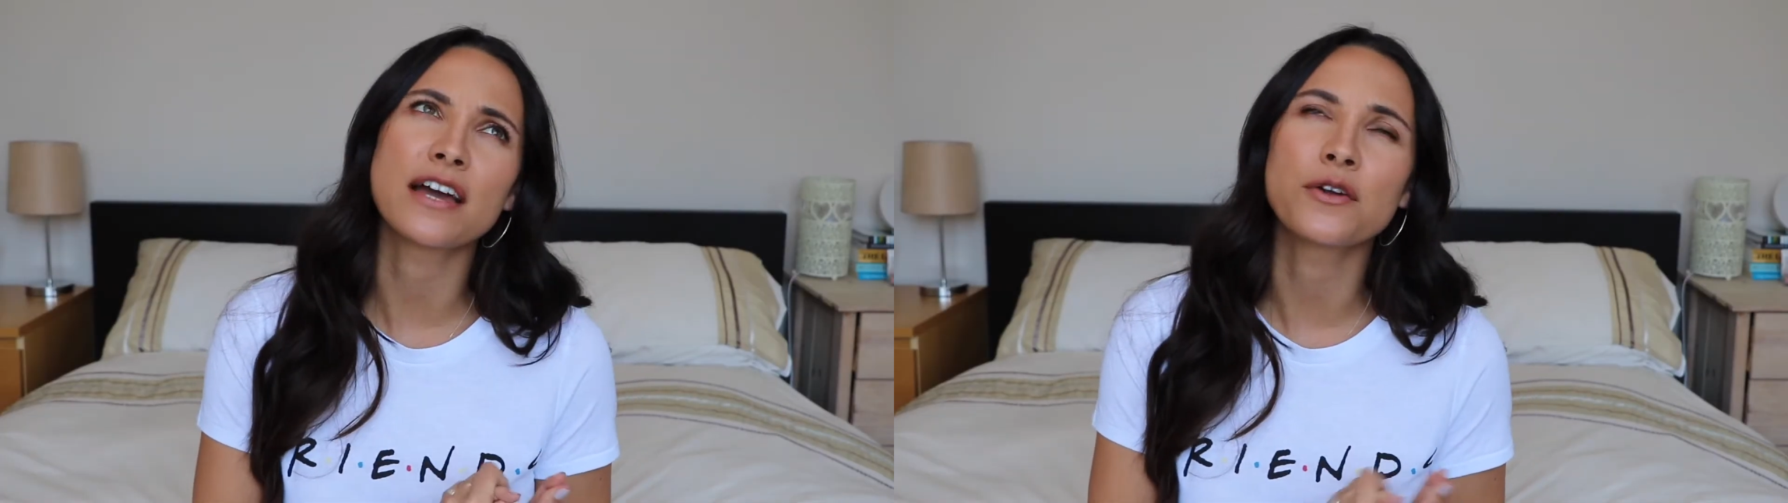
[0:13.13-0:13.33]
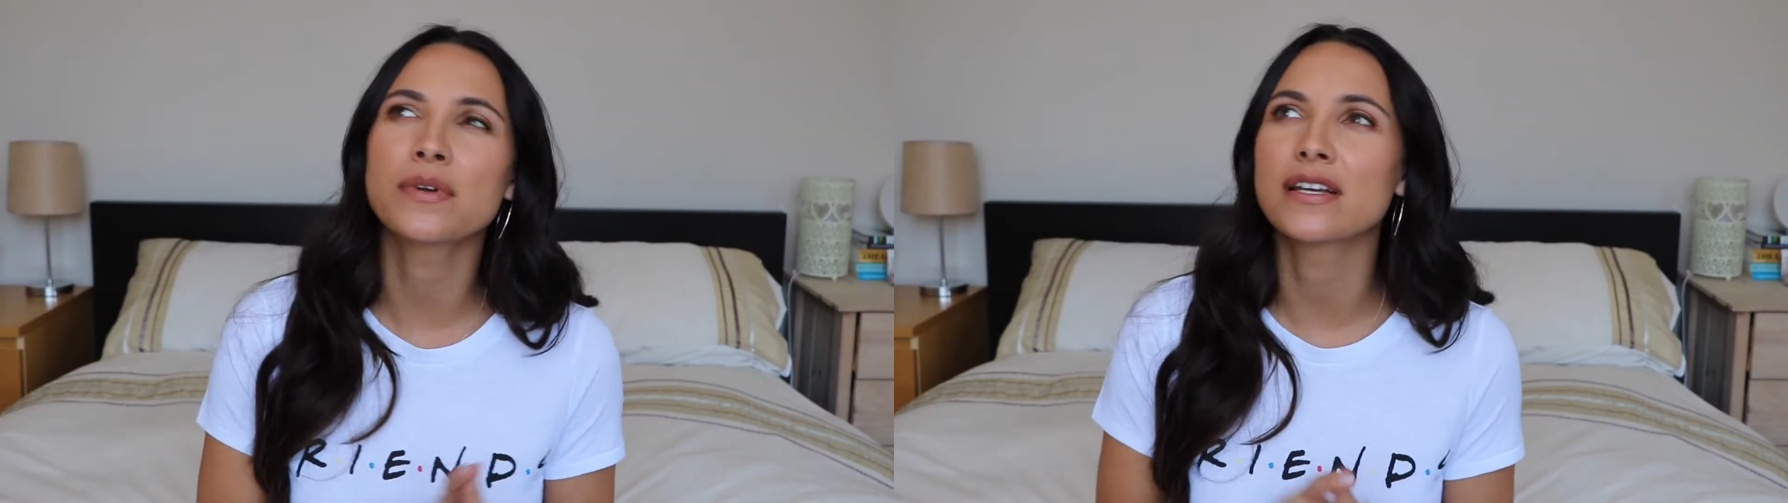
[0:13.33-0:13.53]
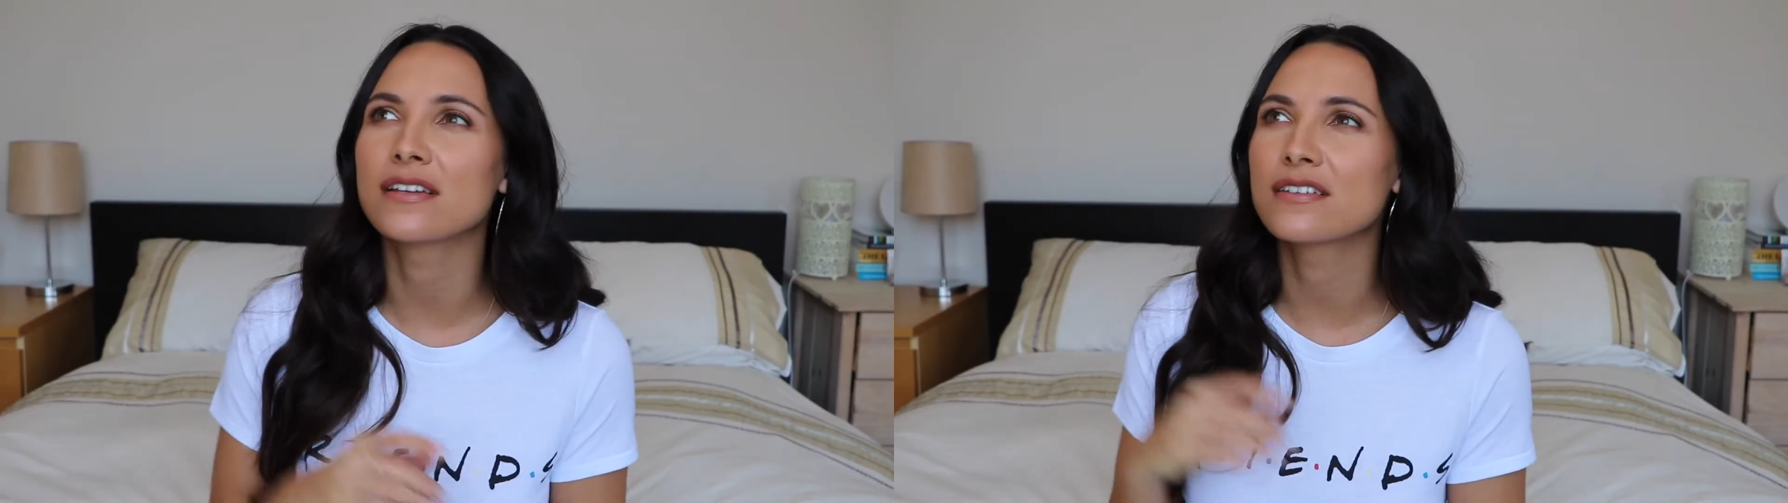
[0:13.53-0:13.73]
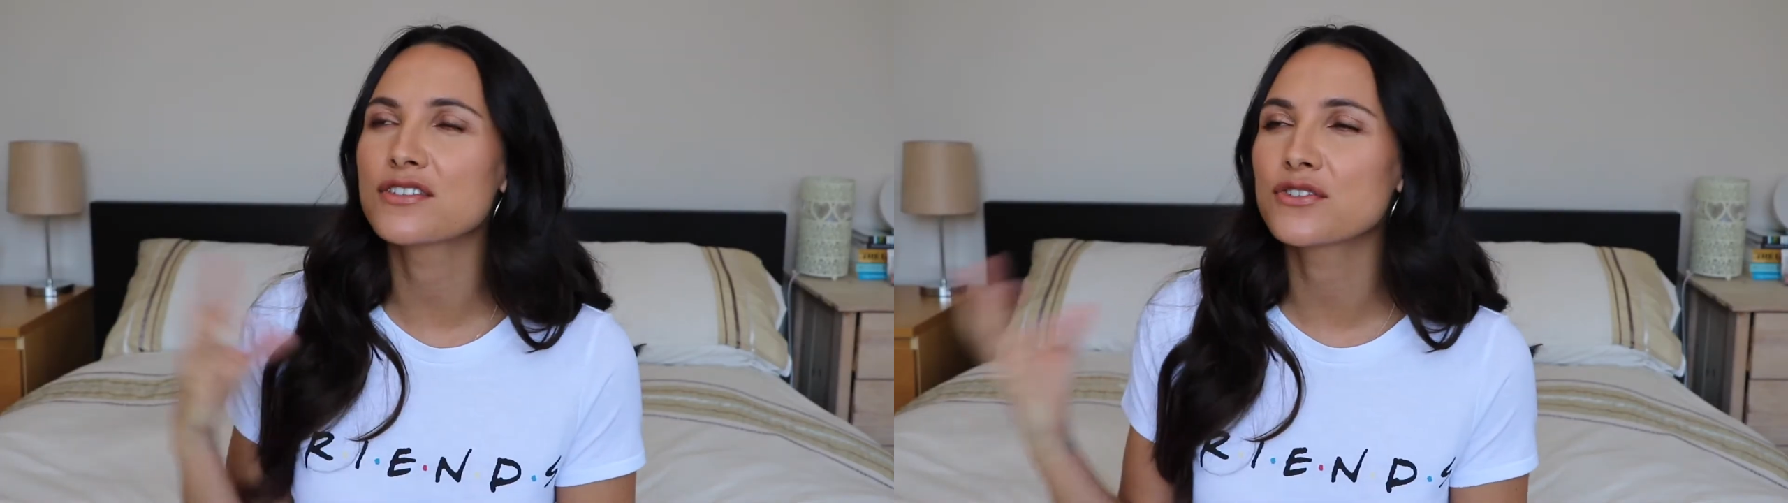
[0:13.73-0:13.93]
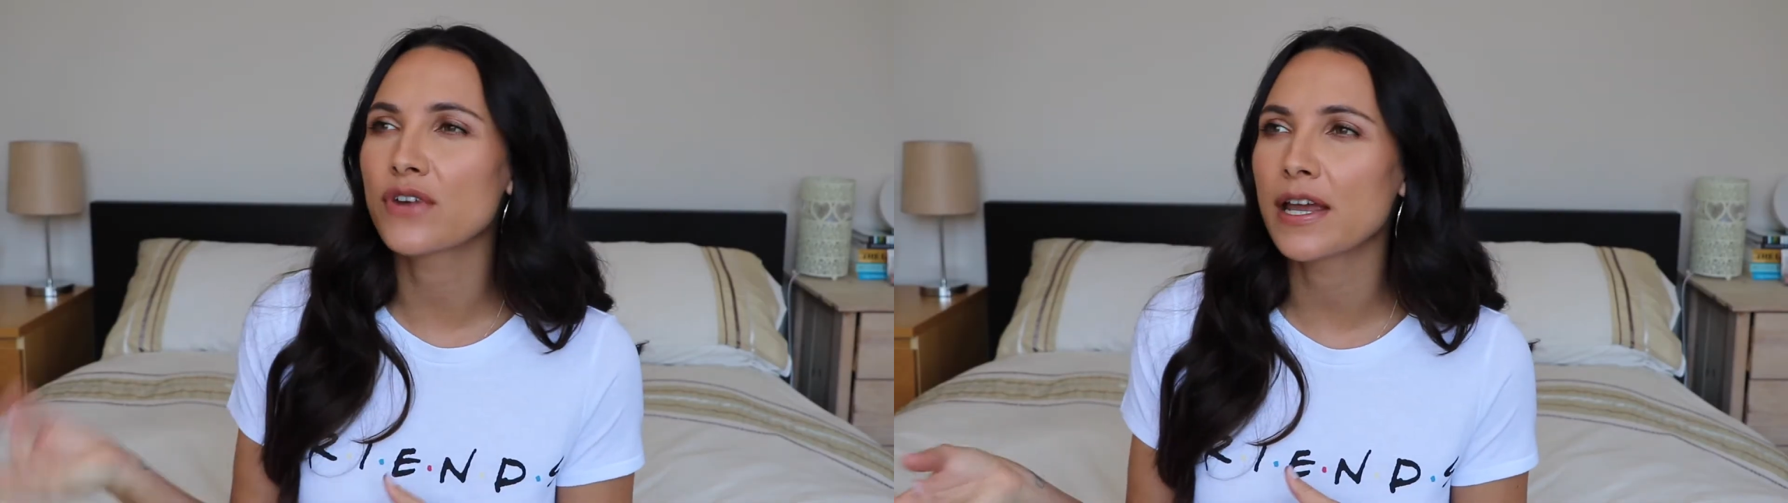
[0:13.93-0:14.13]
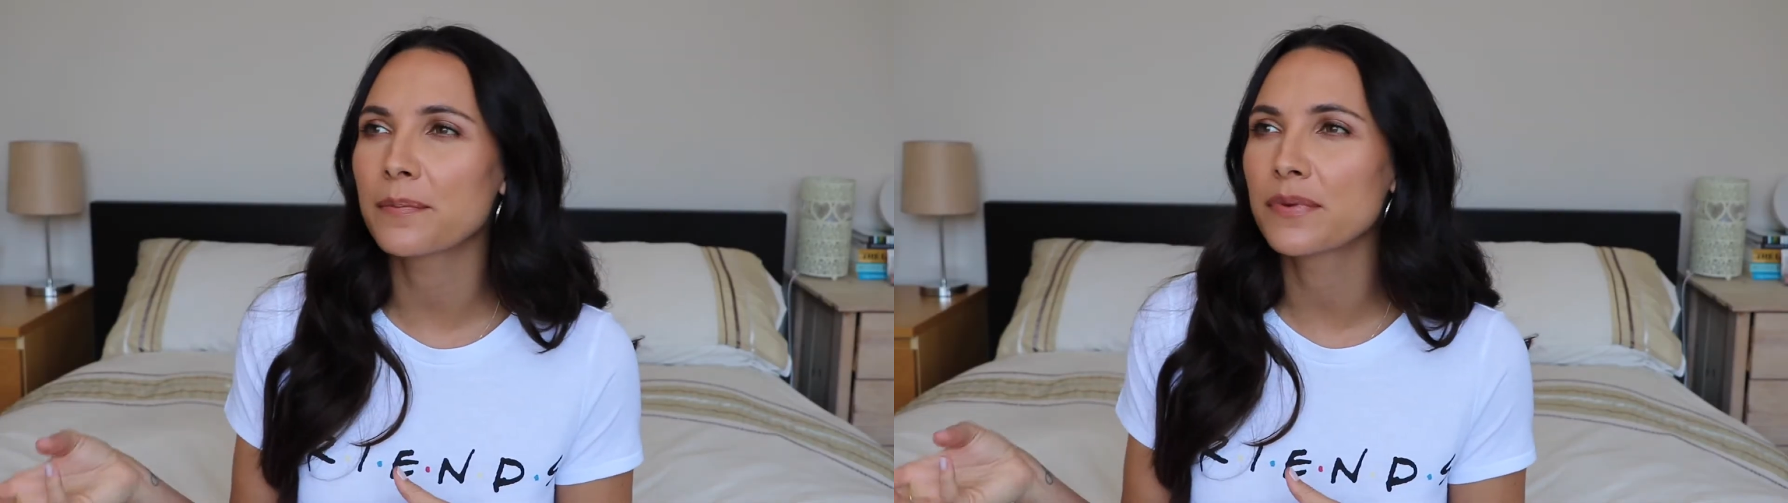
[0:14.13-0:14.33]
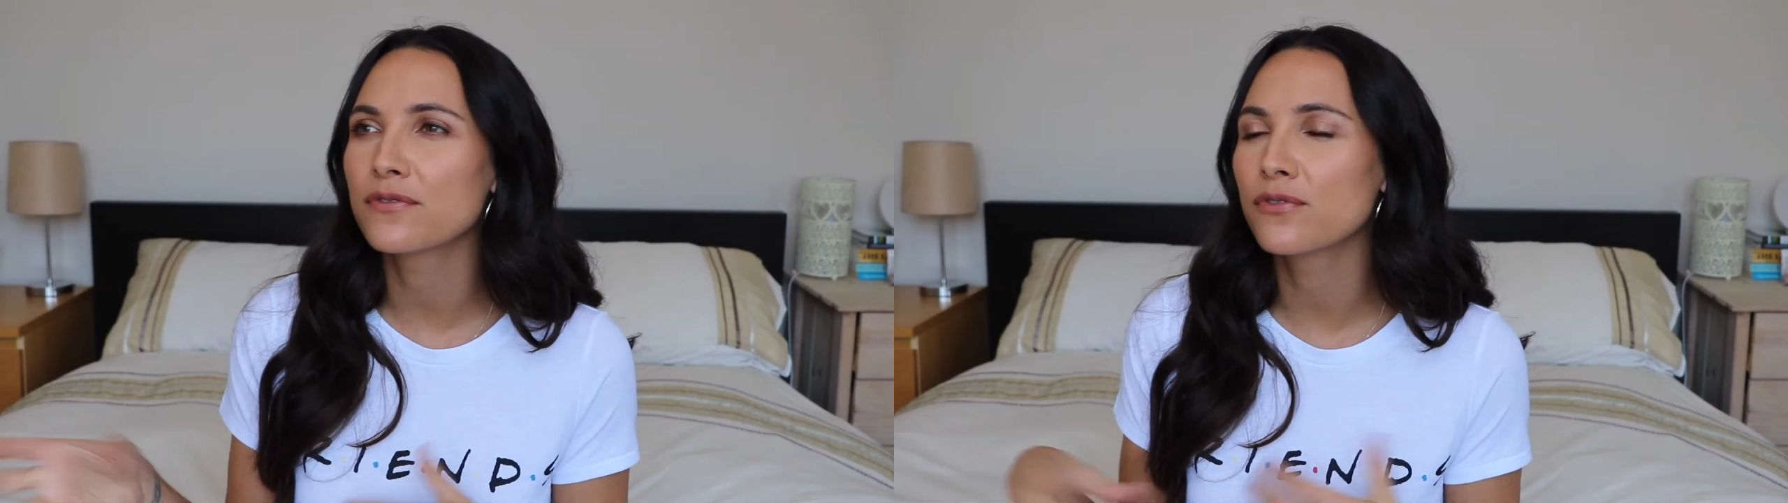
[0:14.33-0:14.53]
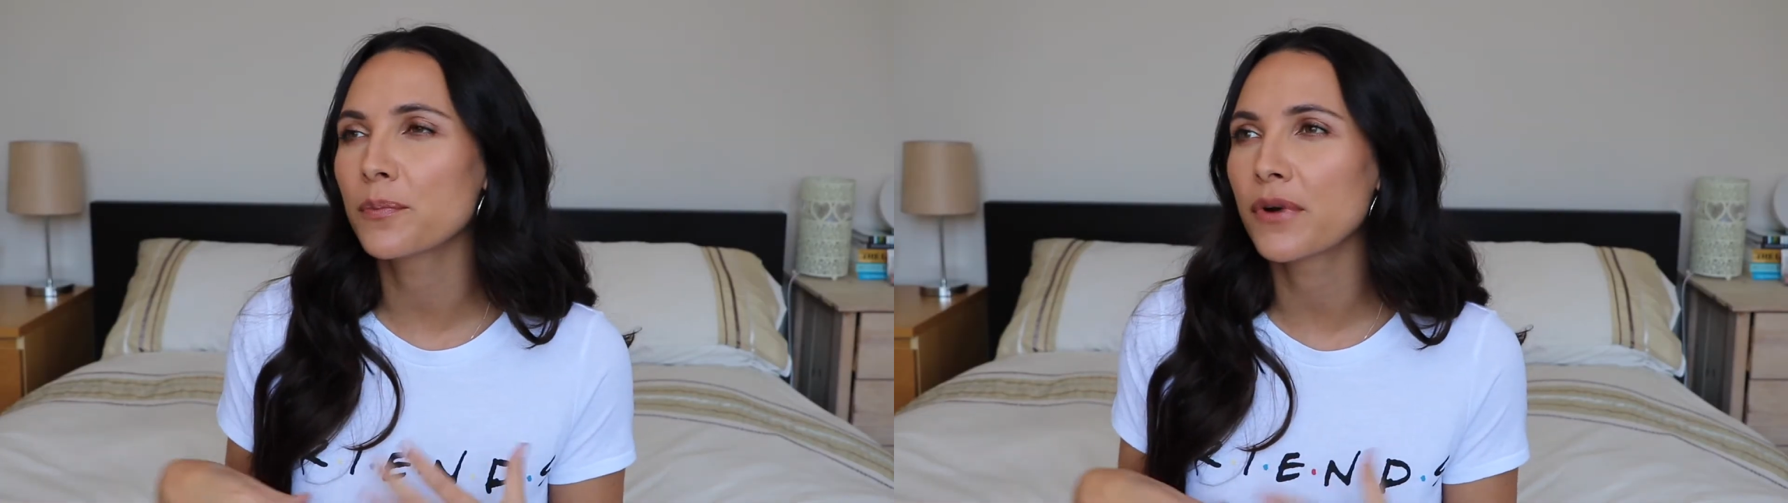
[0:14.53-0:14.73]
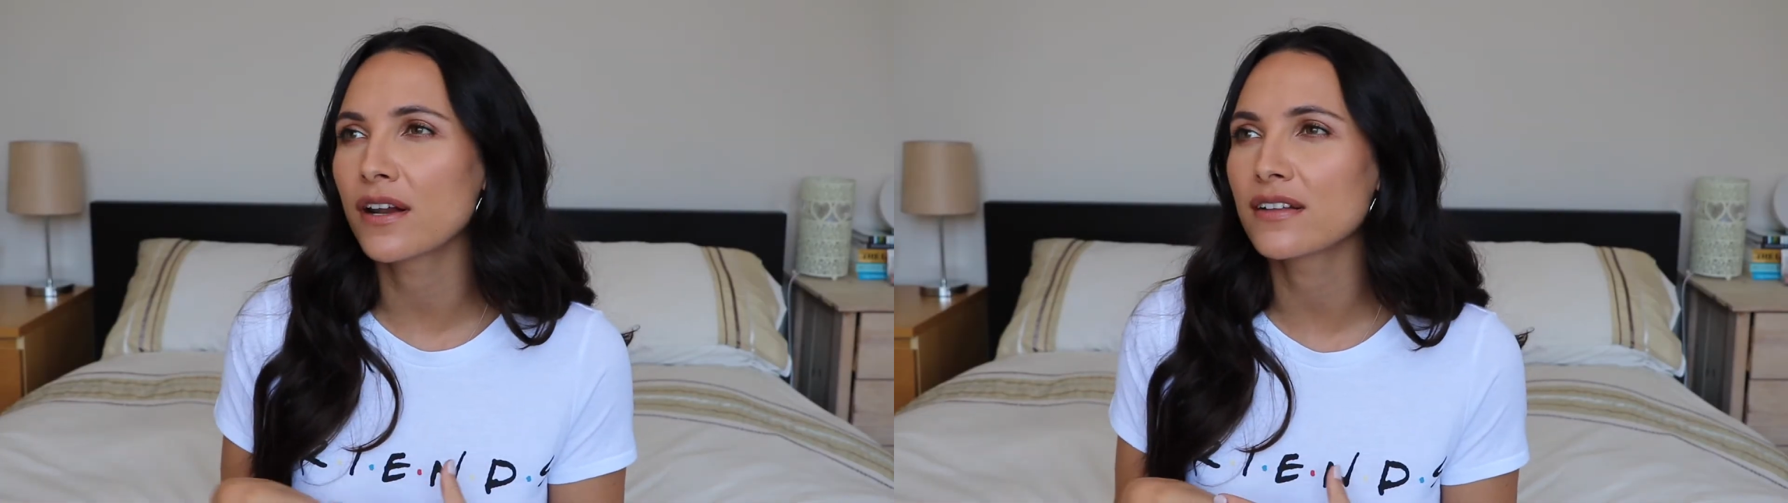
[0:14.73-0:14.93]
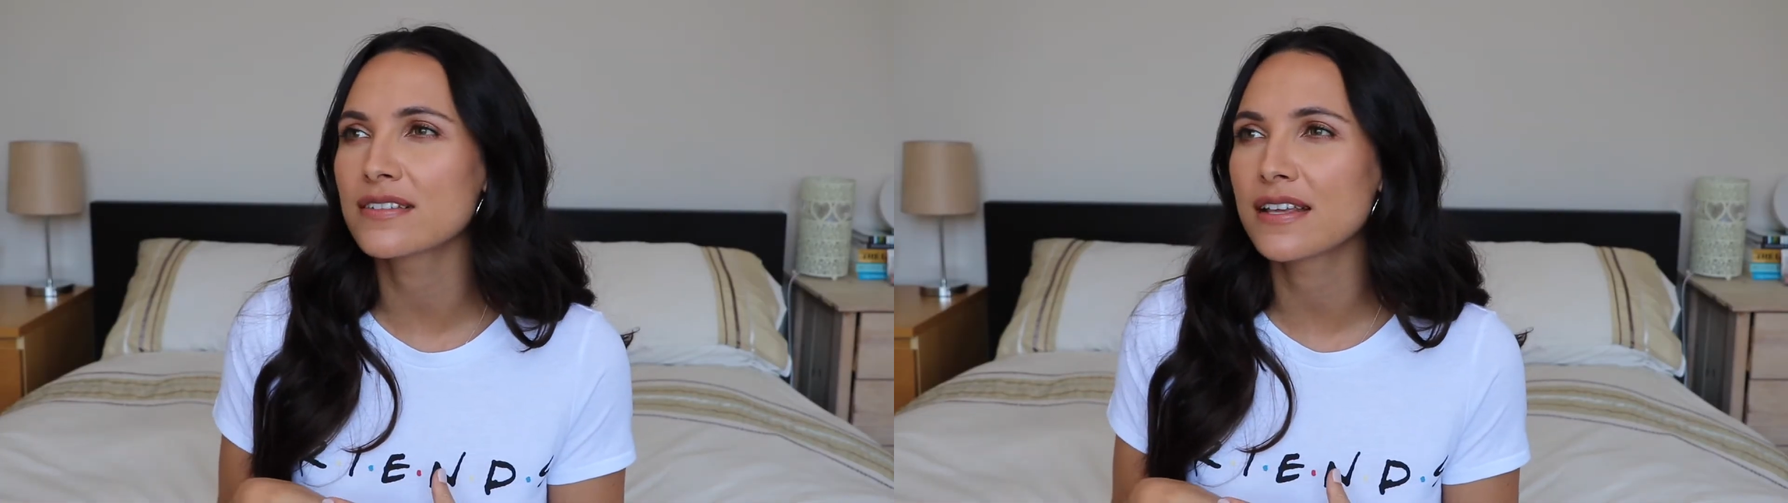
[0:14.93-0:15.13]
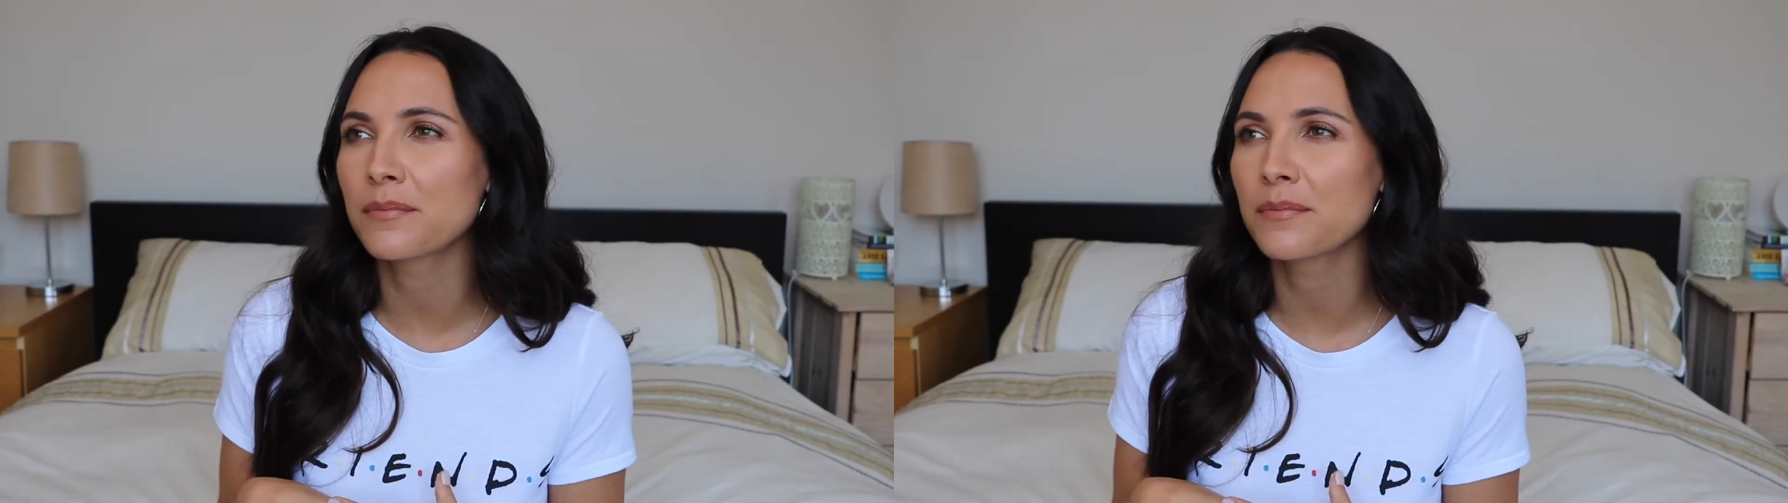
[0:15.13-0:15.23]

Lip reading: I don't want to scrape for products that